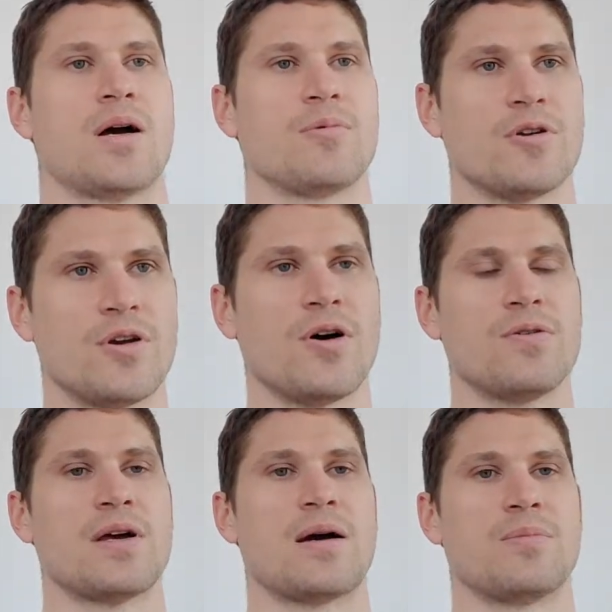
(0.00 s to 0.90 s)
going to go
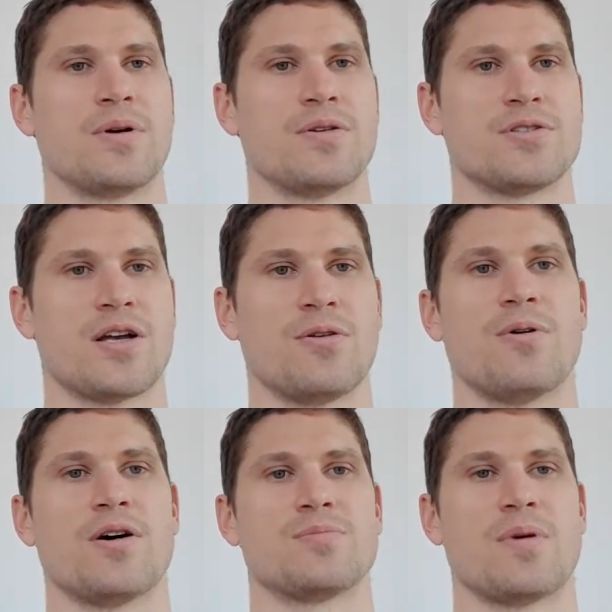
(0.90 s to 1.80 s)
now because
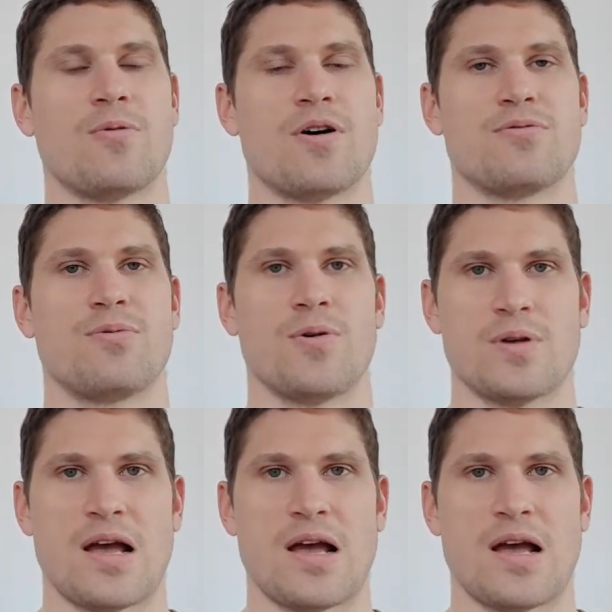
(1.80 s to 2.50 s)
otherwise my wife won't